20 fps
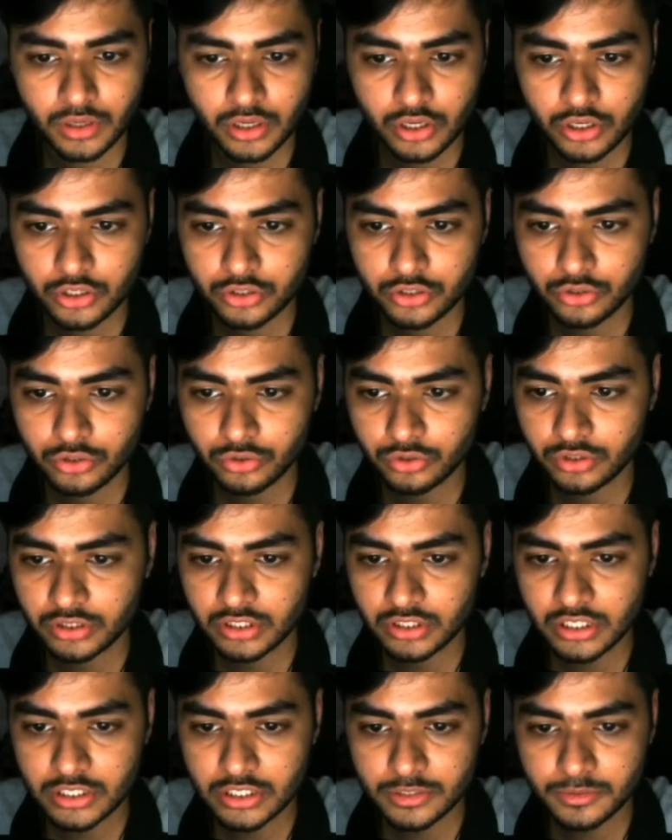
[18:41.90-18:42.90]
So
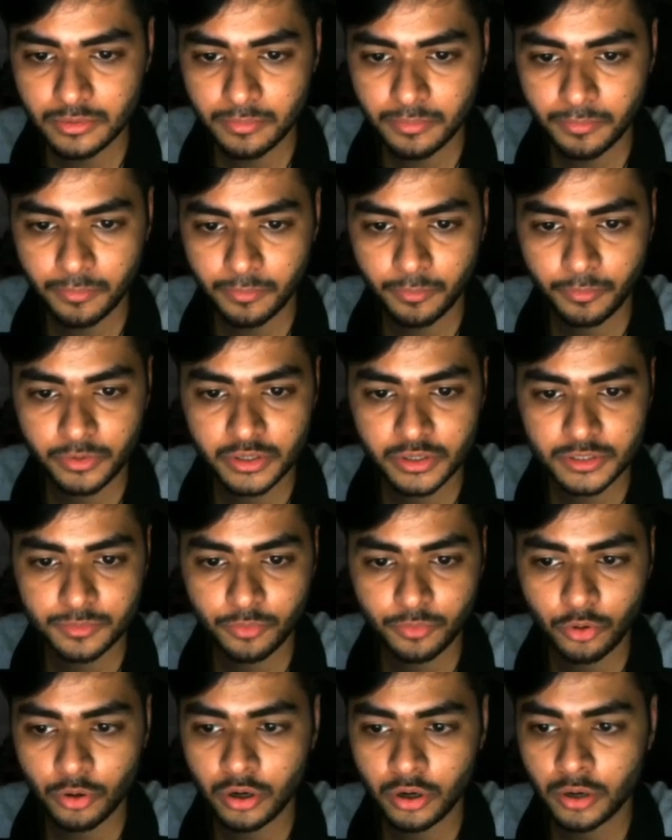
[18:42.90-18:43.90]
this
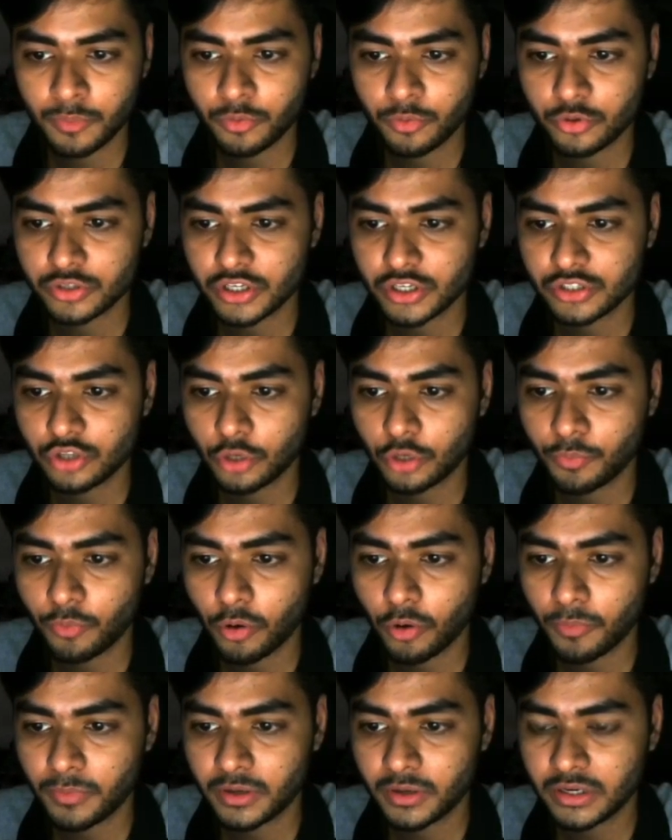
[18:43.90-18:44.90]
process dot
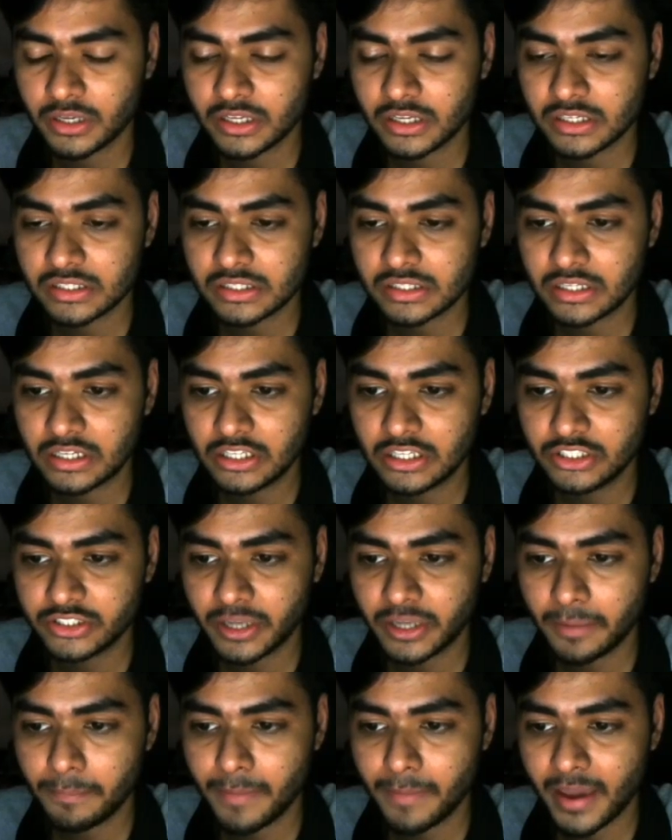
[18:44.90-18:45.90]
pop-in is 3
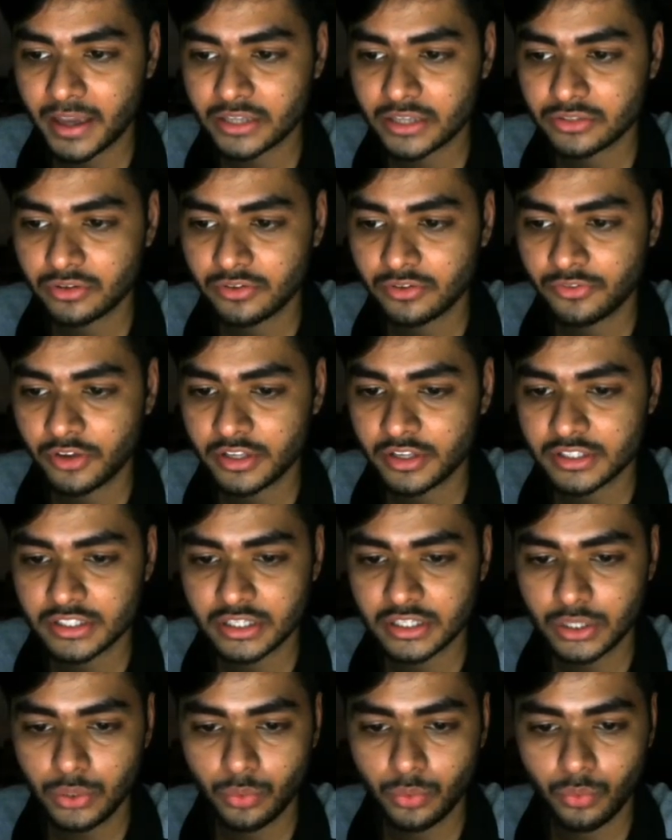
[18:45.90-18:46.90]
step back. So if you can
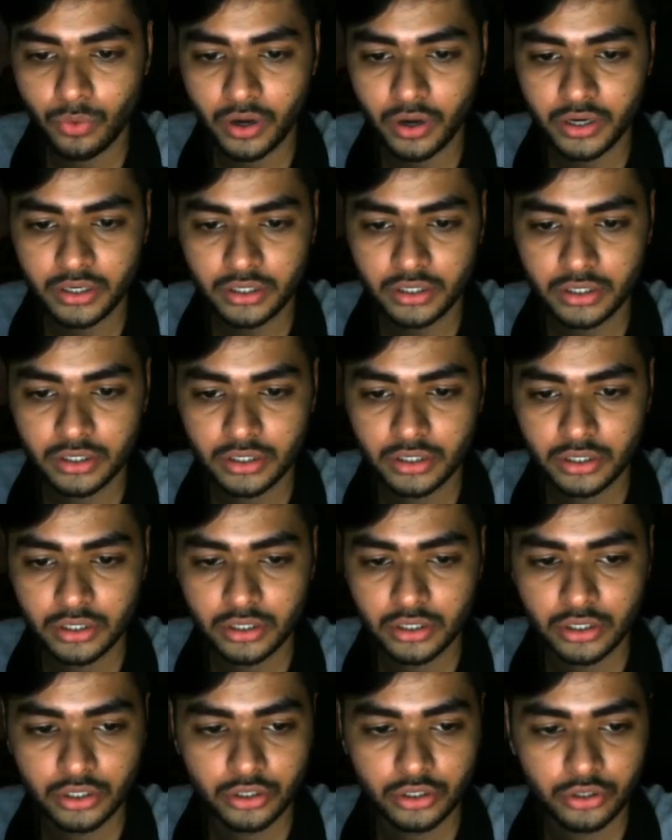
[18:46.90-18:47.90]
see 1,
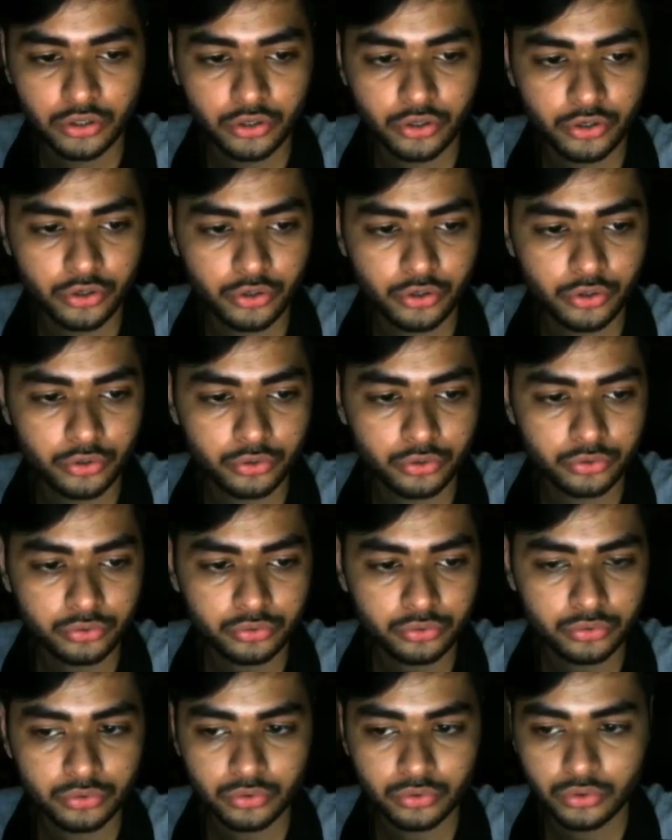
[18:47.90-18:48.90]
2
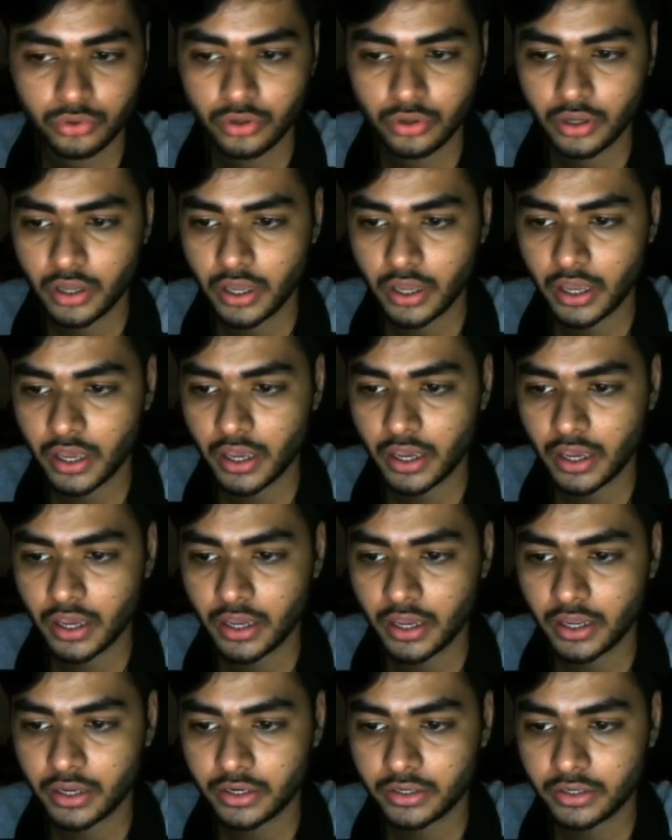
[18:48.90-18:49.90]

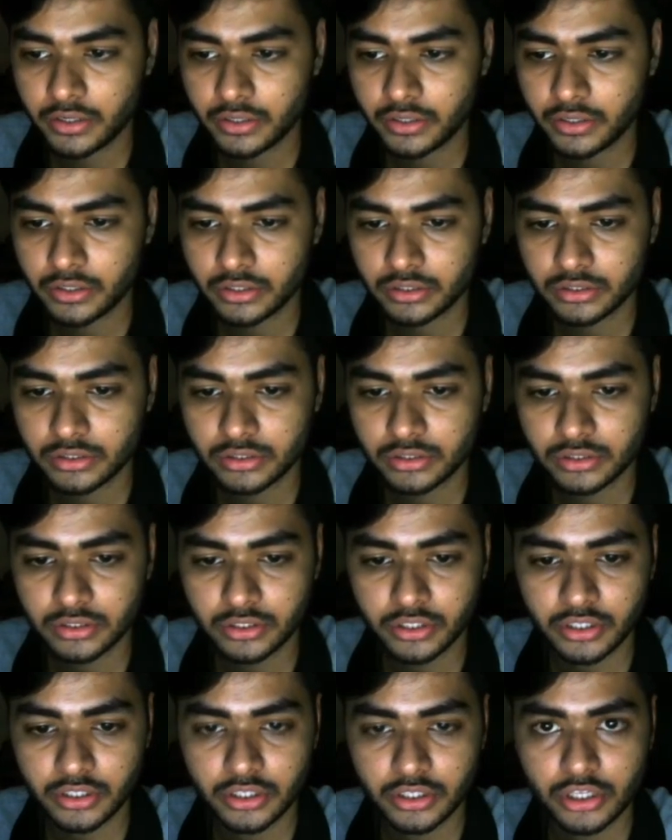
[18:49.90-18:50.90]
and
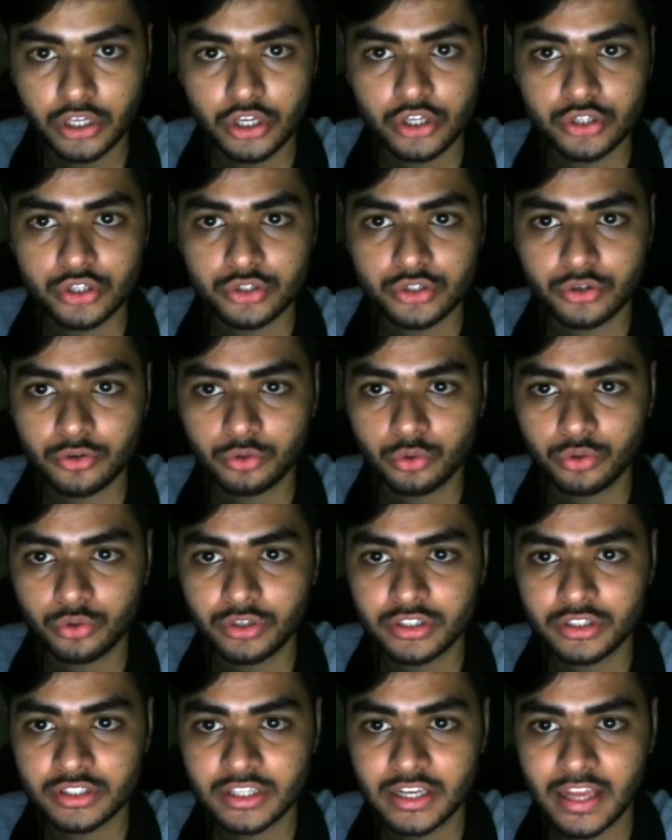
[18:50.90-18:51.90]
3. So to
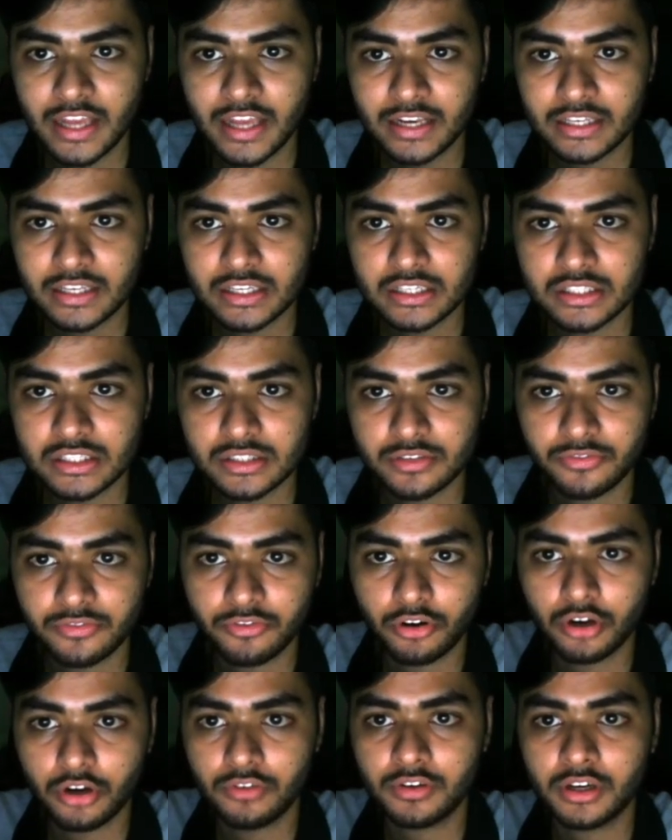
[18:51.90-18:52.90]
select this
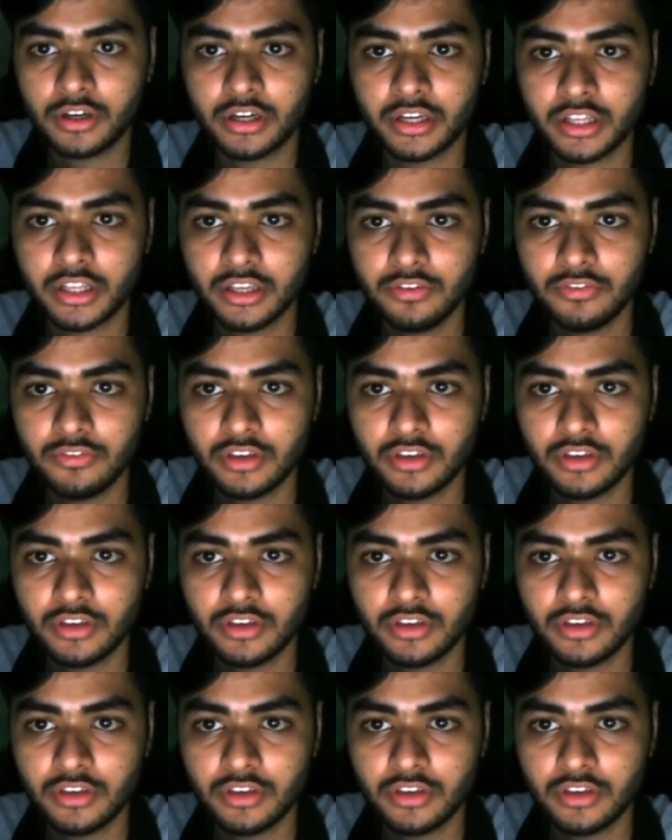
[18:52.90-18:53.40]
following array, we